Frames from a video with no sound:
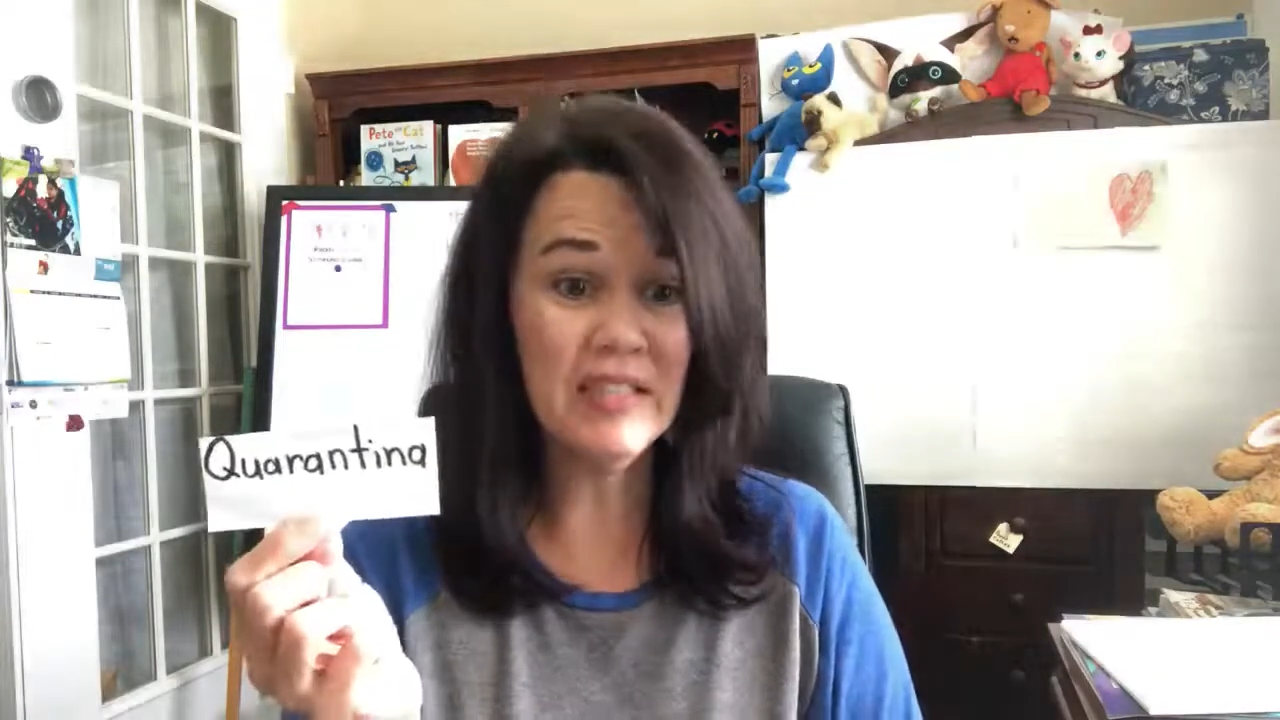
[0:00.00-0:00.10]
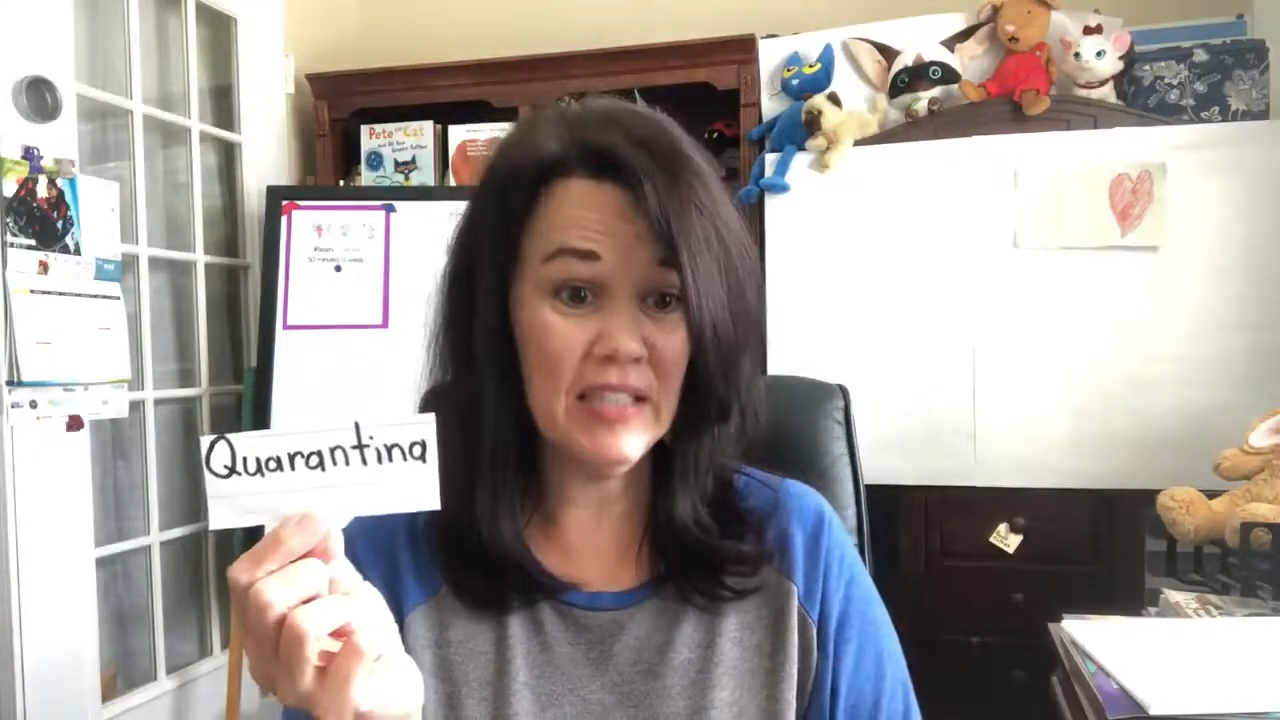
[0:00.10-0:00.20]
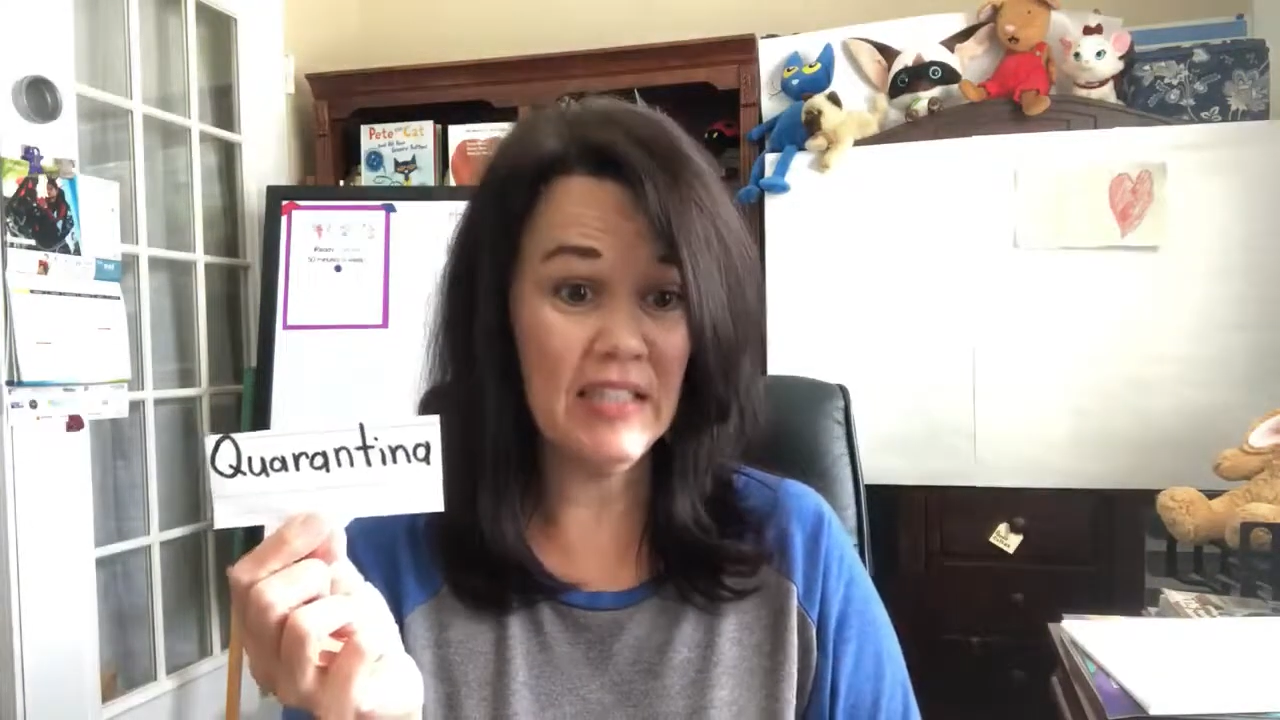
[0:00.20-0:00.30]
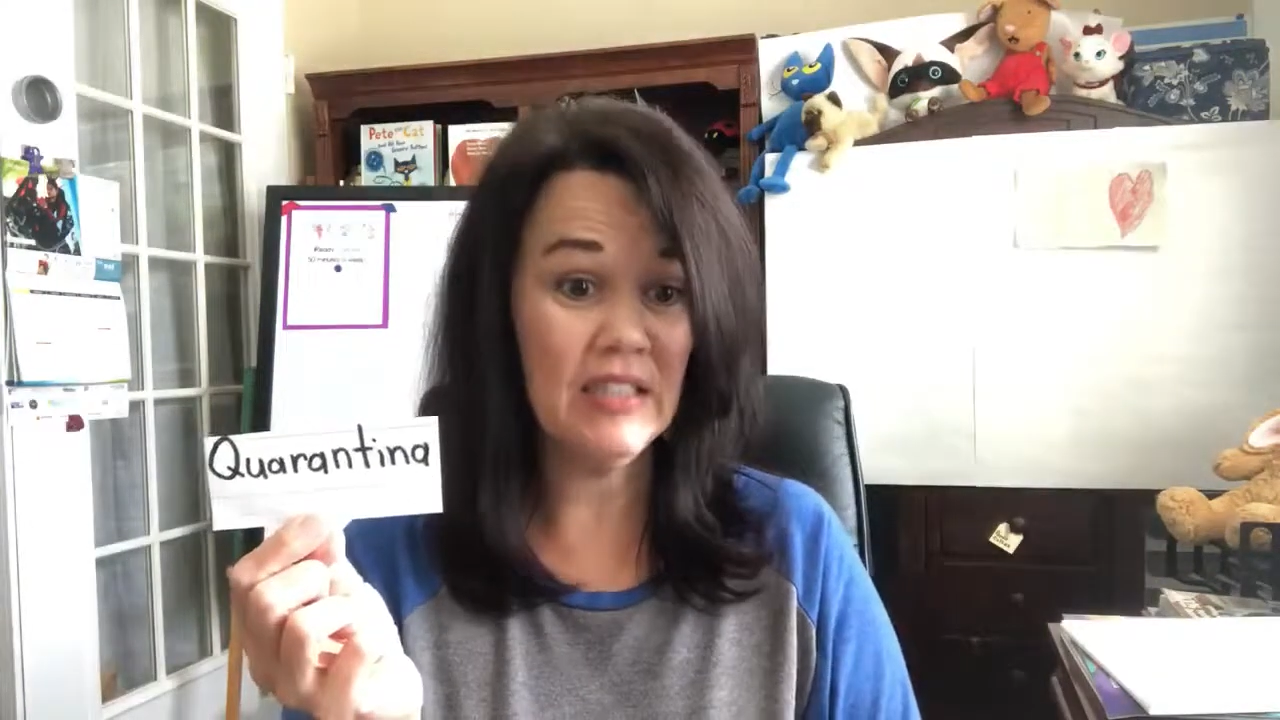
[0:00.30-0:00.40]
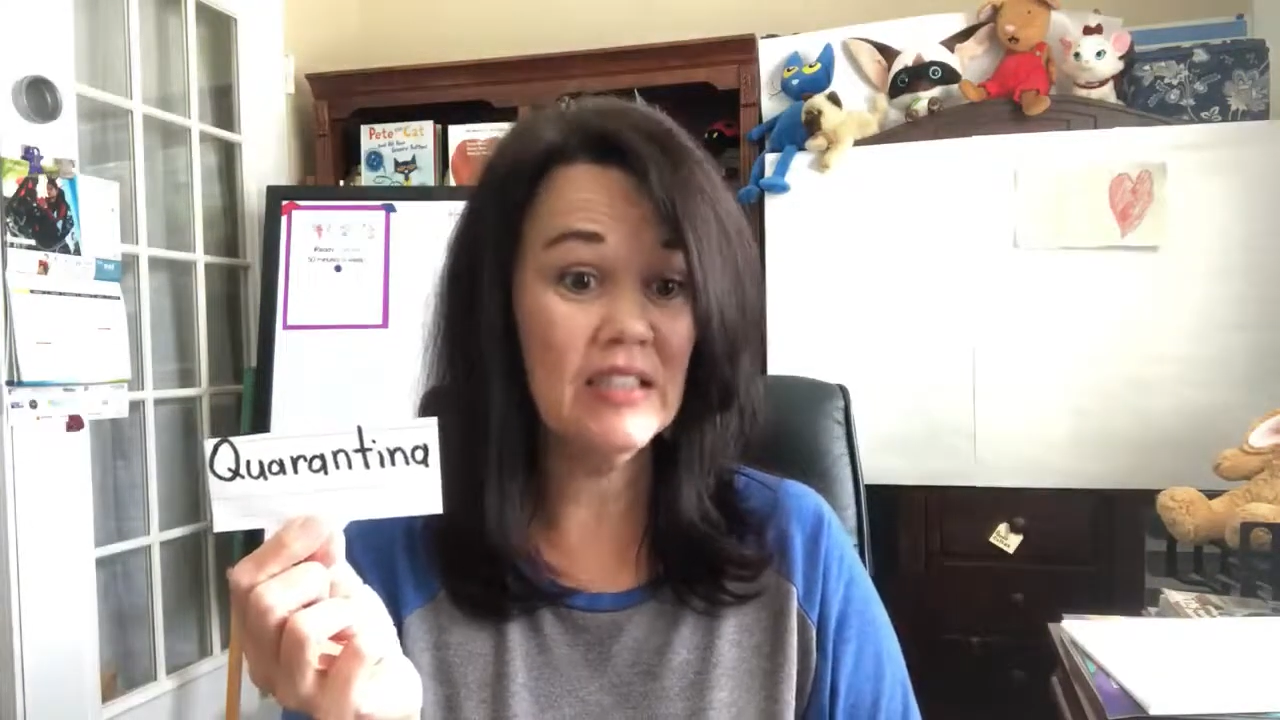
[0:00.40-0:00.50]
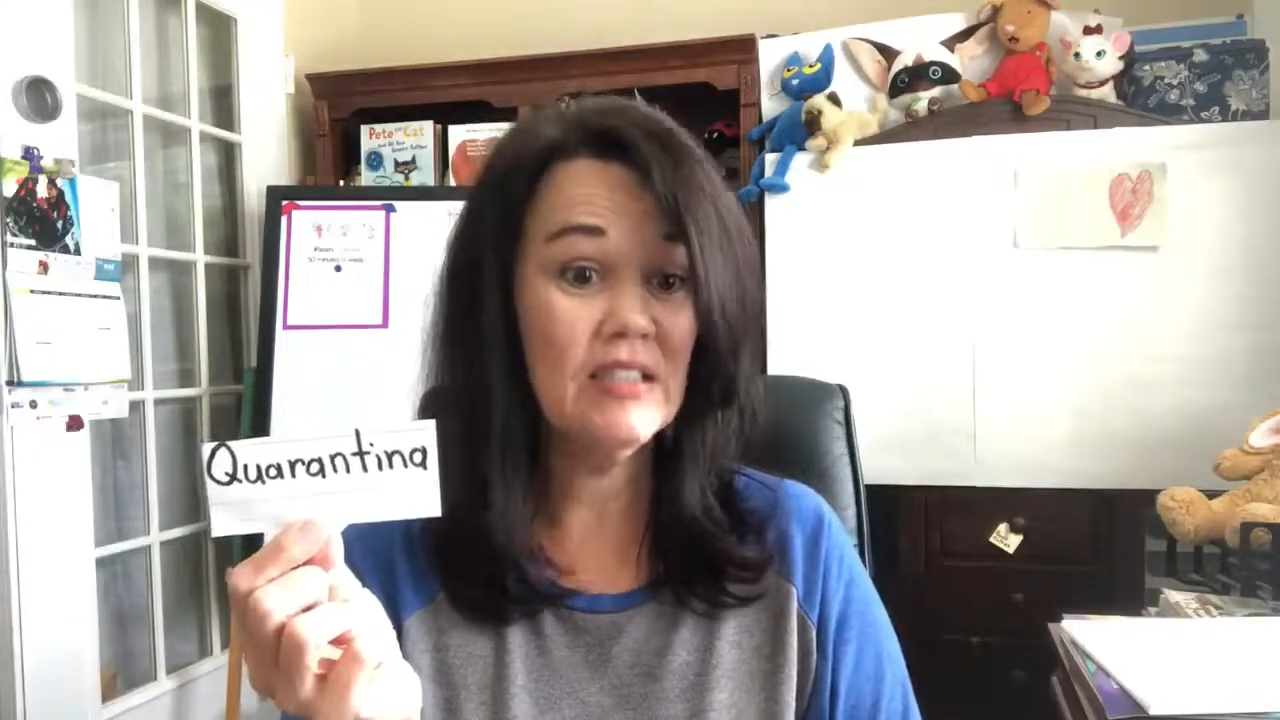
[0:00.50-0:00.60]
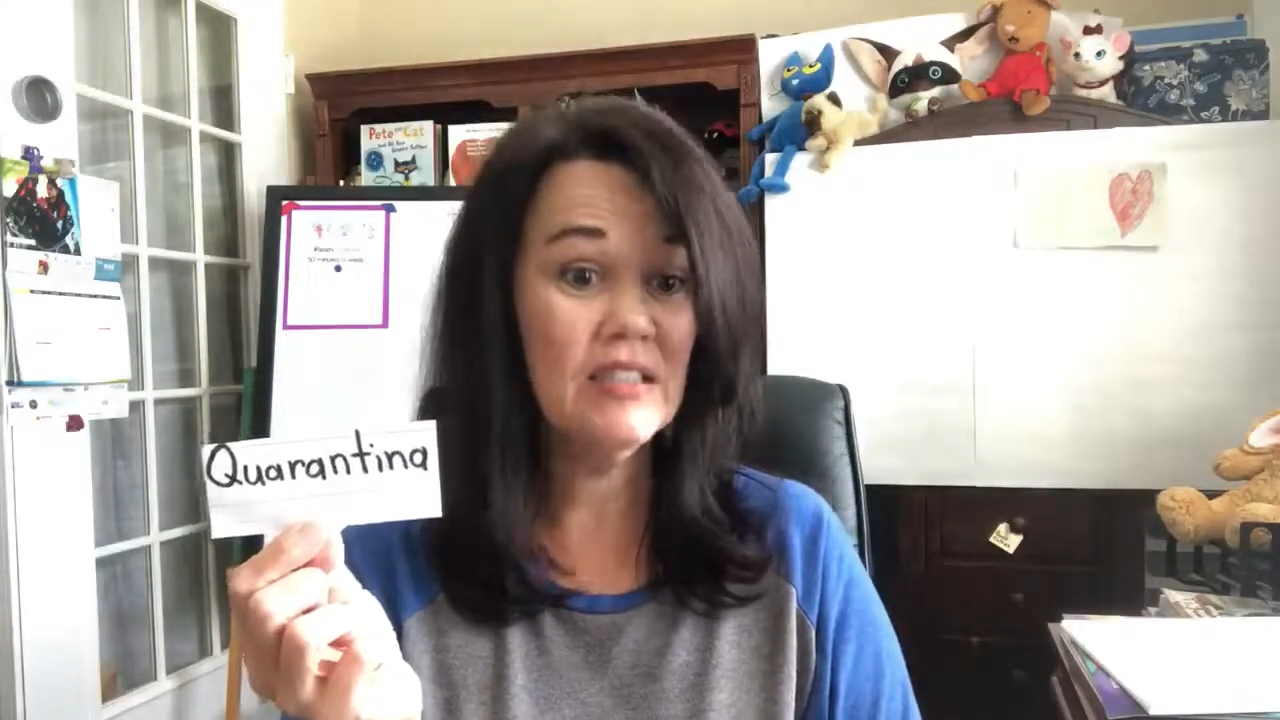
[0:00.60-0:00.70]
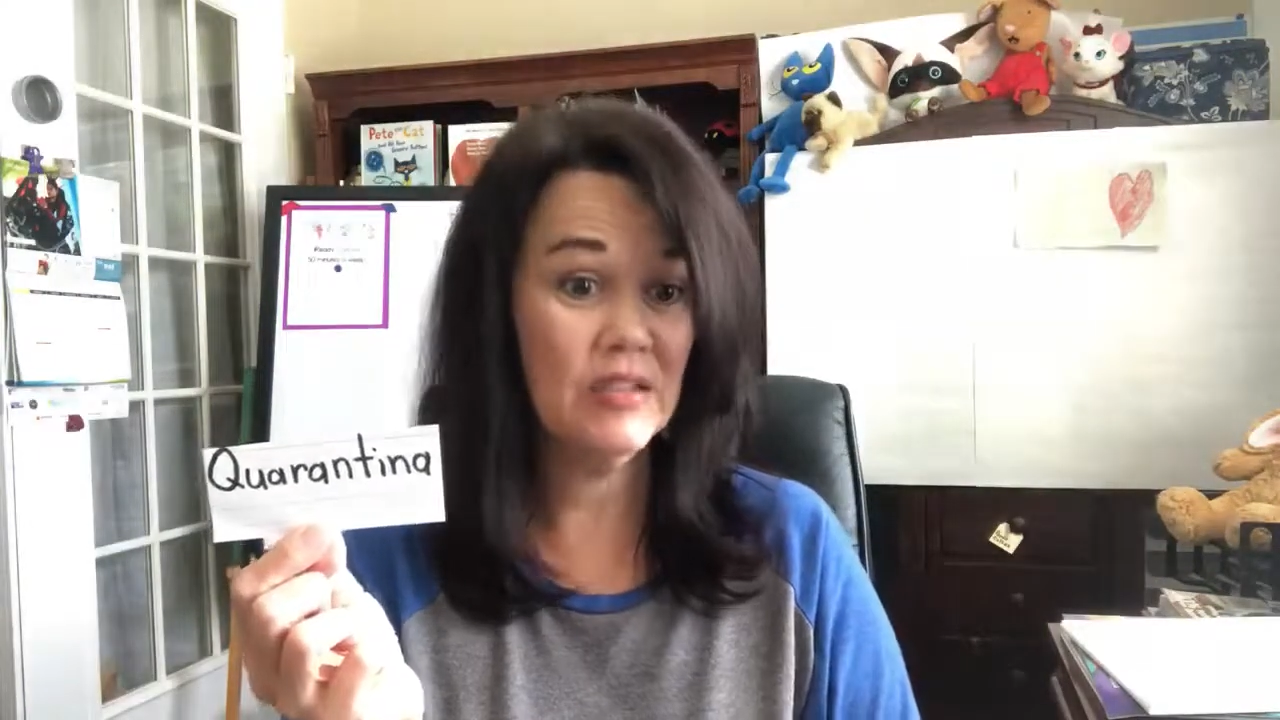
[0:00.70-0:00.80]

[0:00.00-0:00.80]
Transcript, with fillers: Tina.